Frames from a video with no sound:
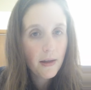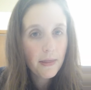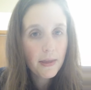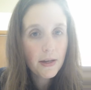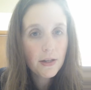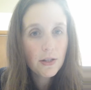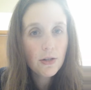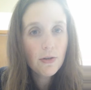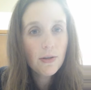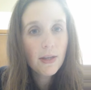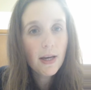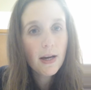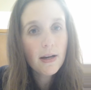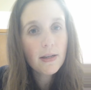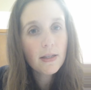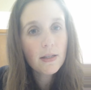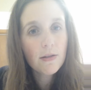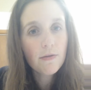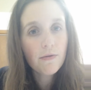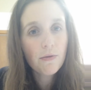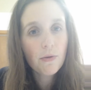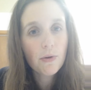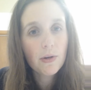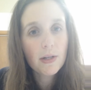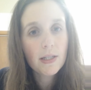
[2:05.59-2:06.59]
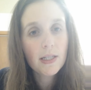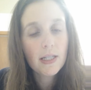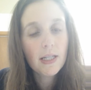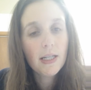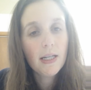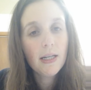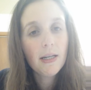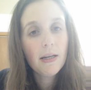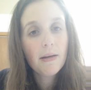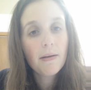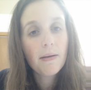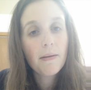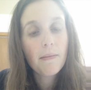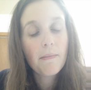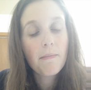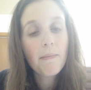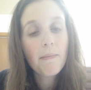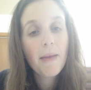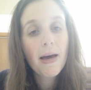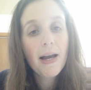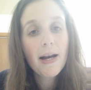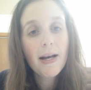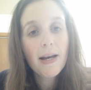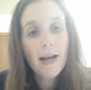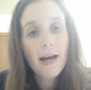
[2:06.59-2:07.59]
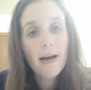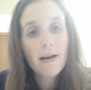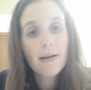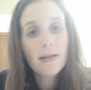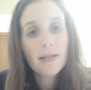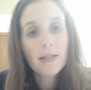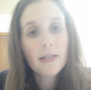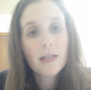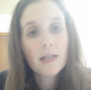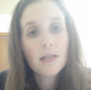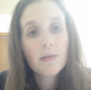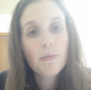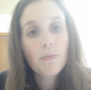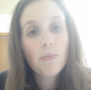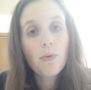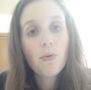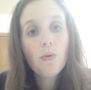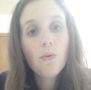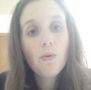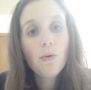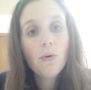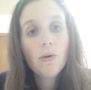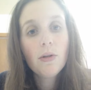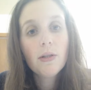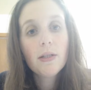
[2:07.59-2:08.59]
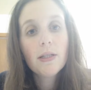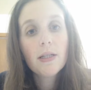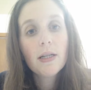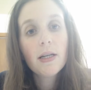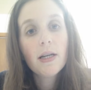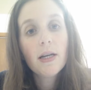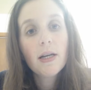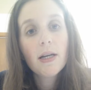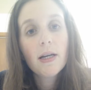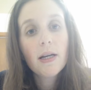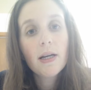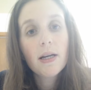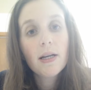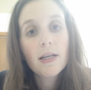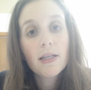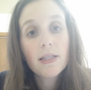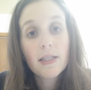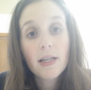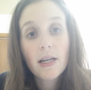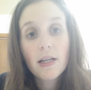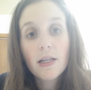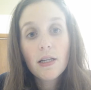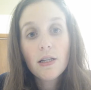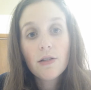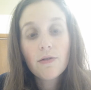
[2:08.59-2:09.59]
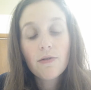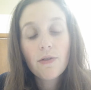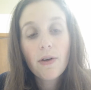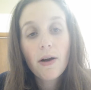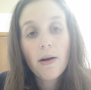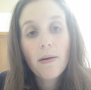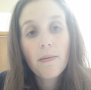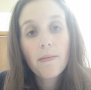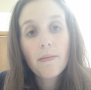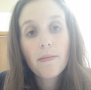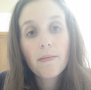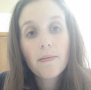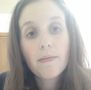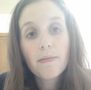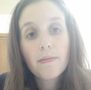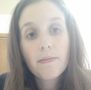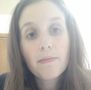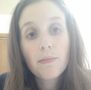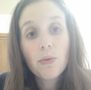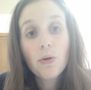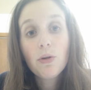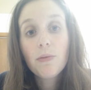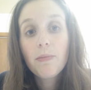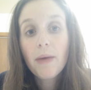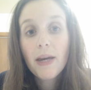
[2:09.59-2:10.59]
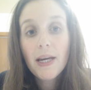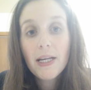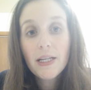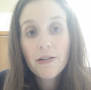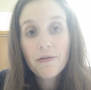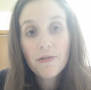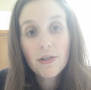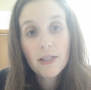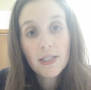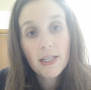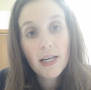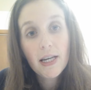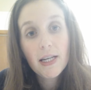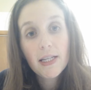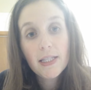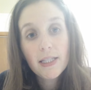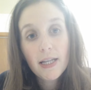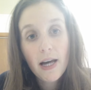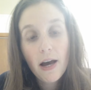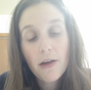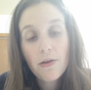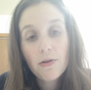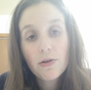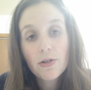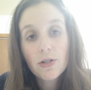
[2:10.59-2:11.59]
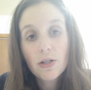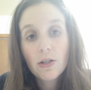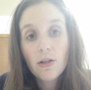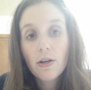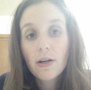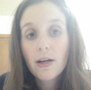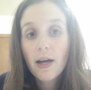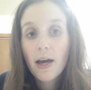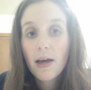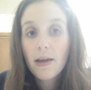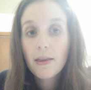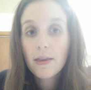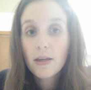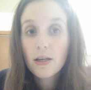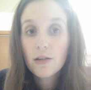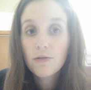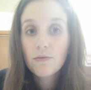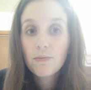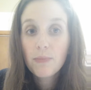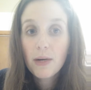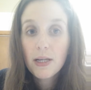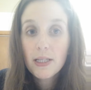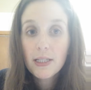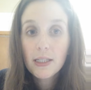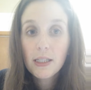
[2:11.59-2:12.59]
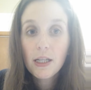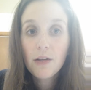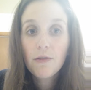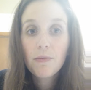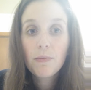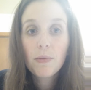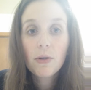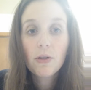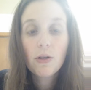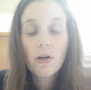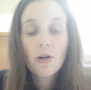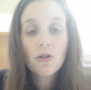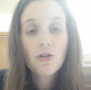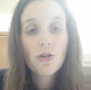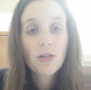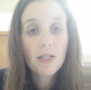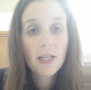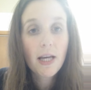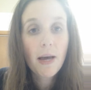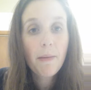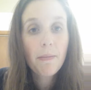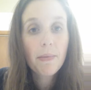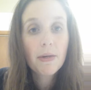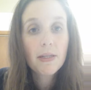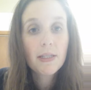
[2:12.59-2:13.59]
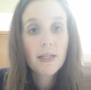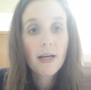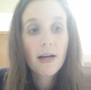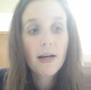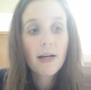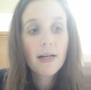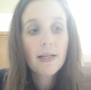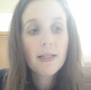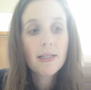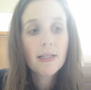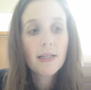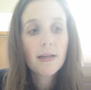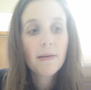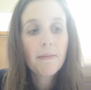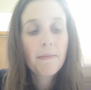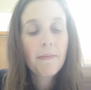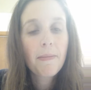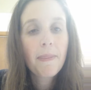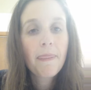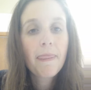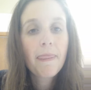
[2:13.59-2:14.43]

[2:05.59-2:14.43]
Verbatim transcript: The 2014 meta-analysis pooled many different studies together to look at this basically from a larger sample size.